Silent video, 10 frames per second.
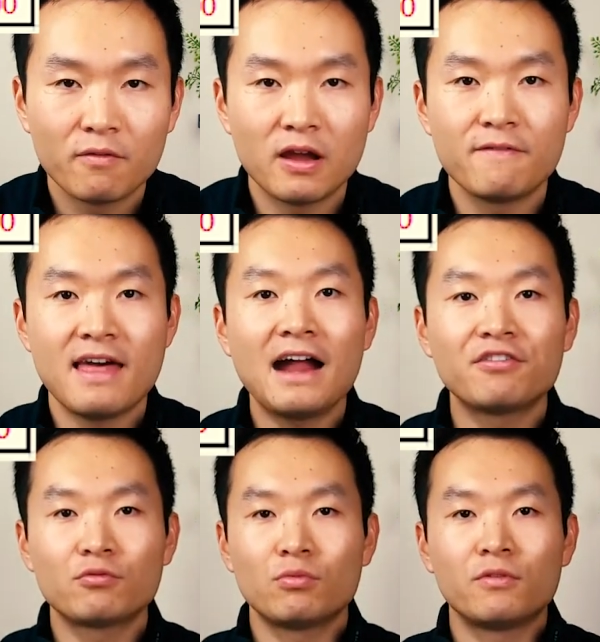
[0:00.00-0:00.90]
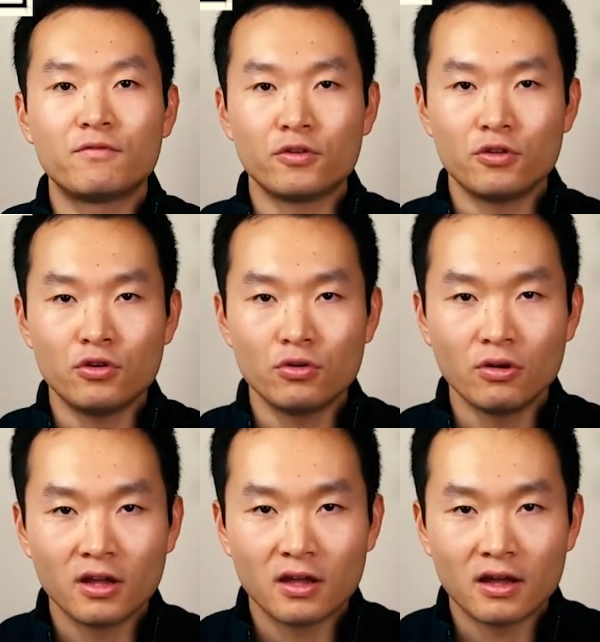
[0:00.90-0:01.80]
If that's for
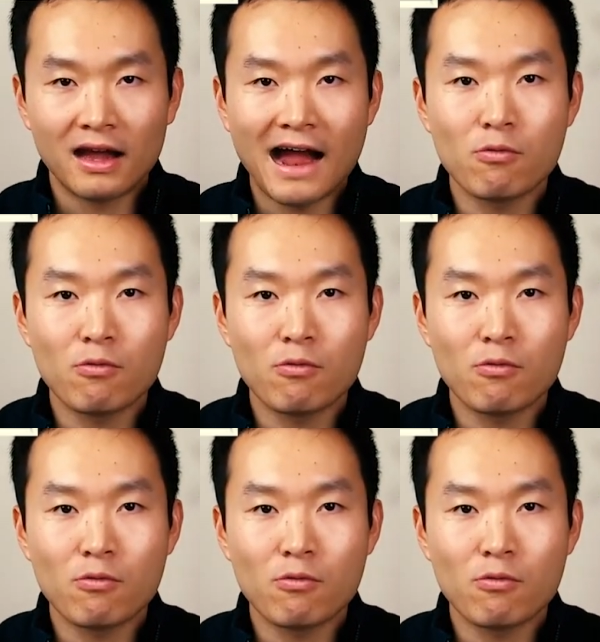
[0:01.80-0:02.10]
you, I